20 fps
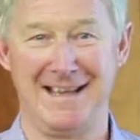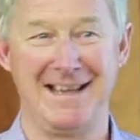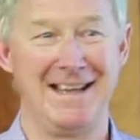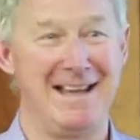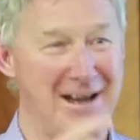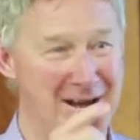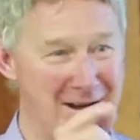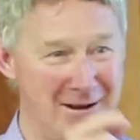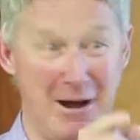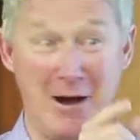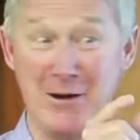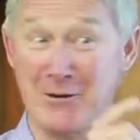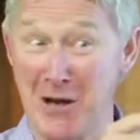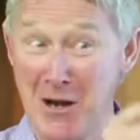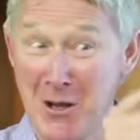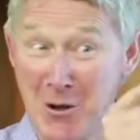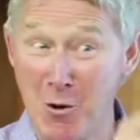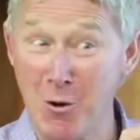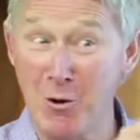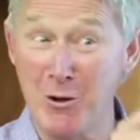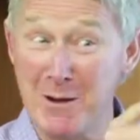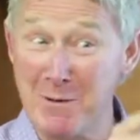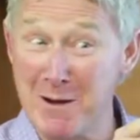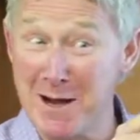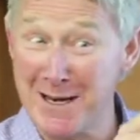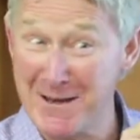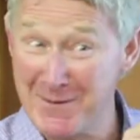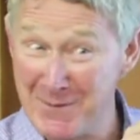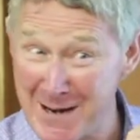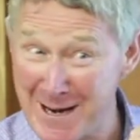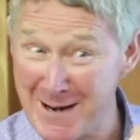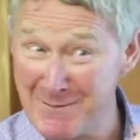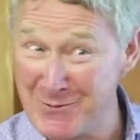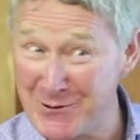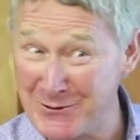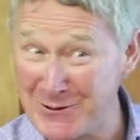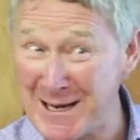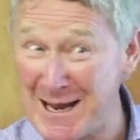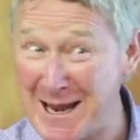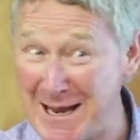Uh, I was going to call you out if you hadn't
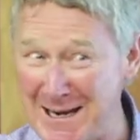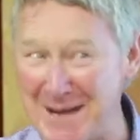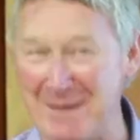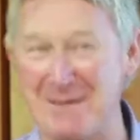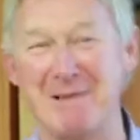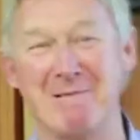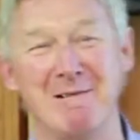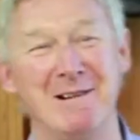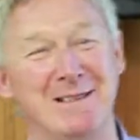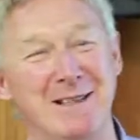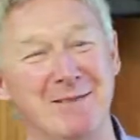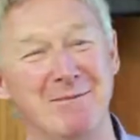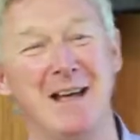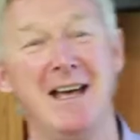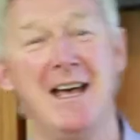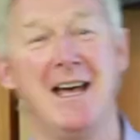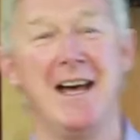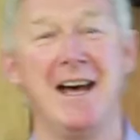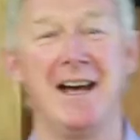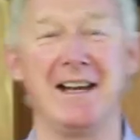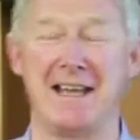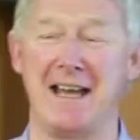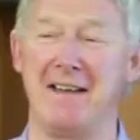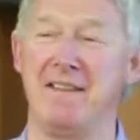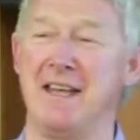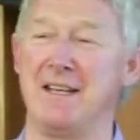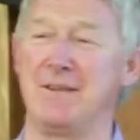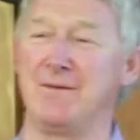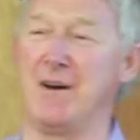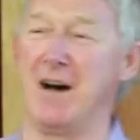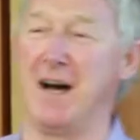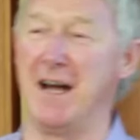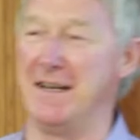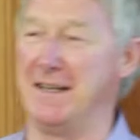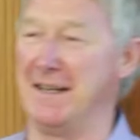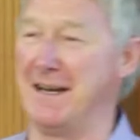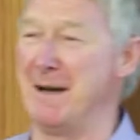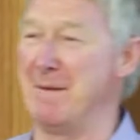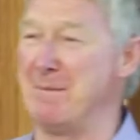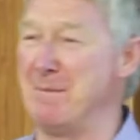put your hand up there, Richard, but okay, that's
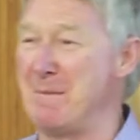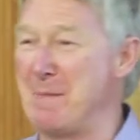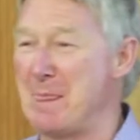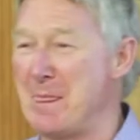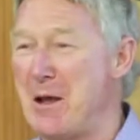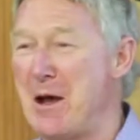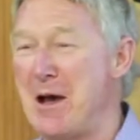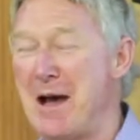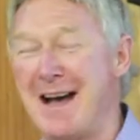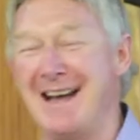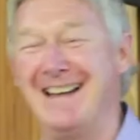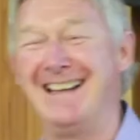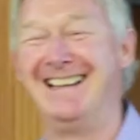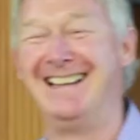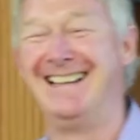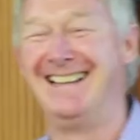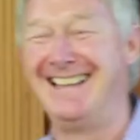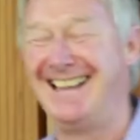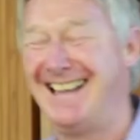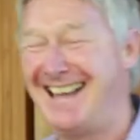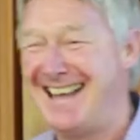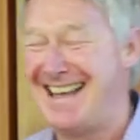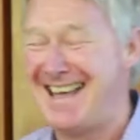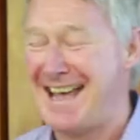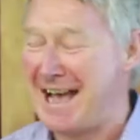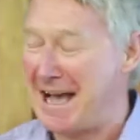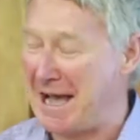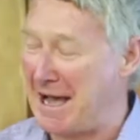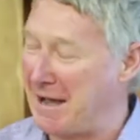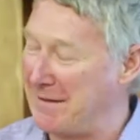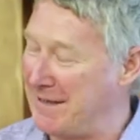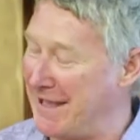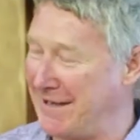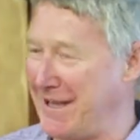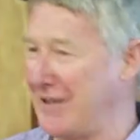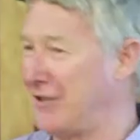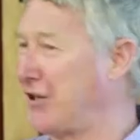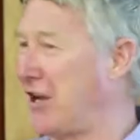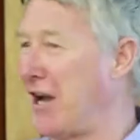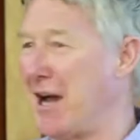fine. Um, uh, uh that,
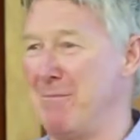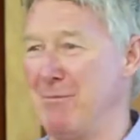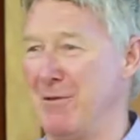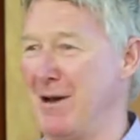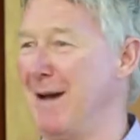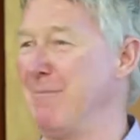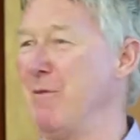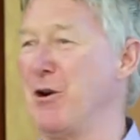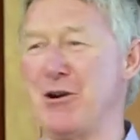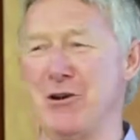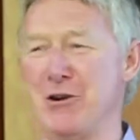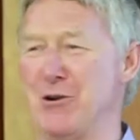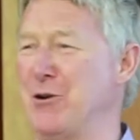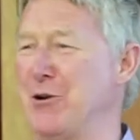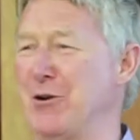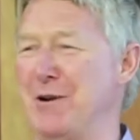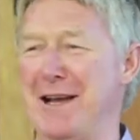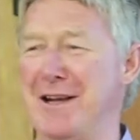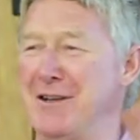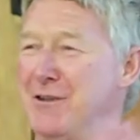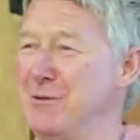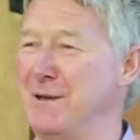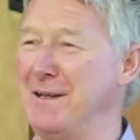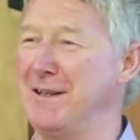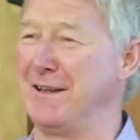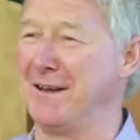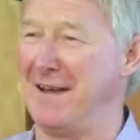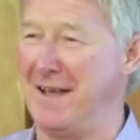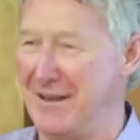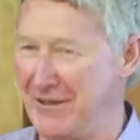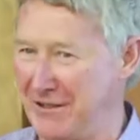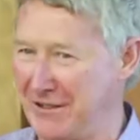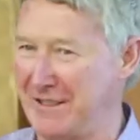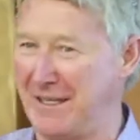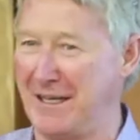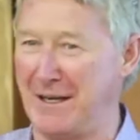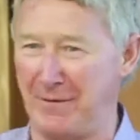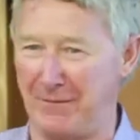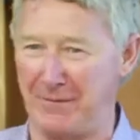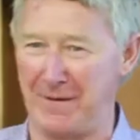that's okay. I'm, I'm not going to call you out or do anything like that, just to
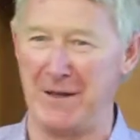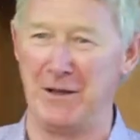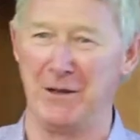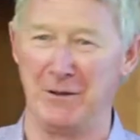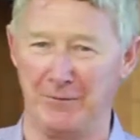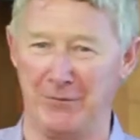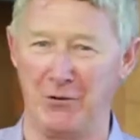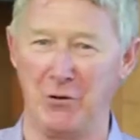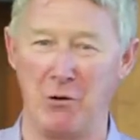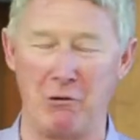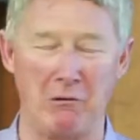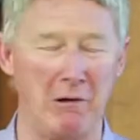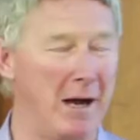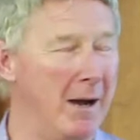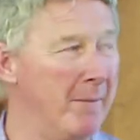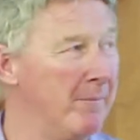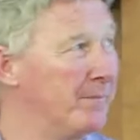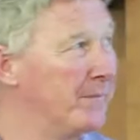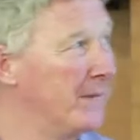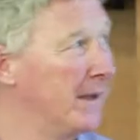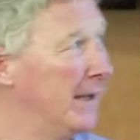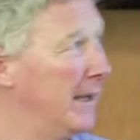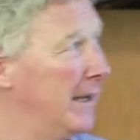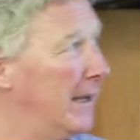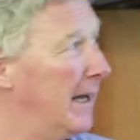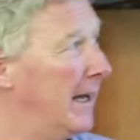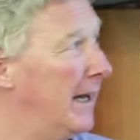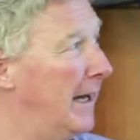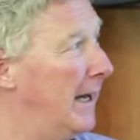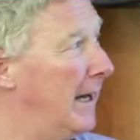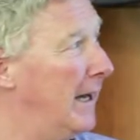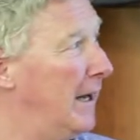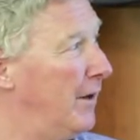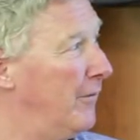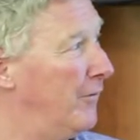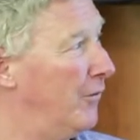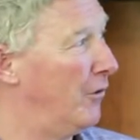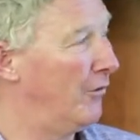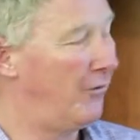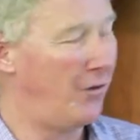get a feel for, um, uh,
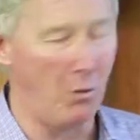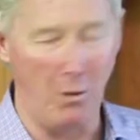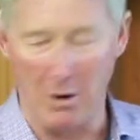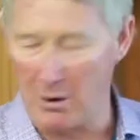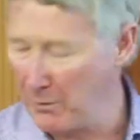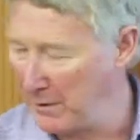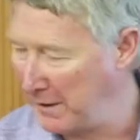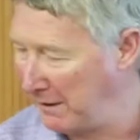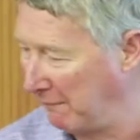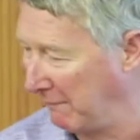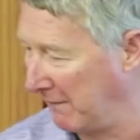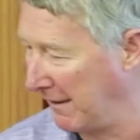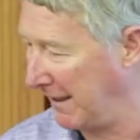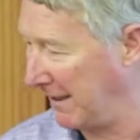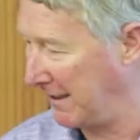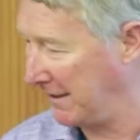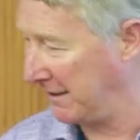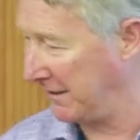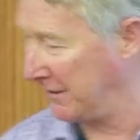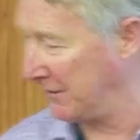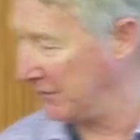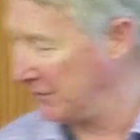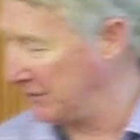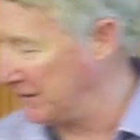for, for what we're uh, going to do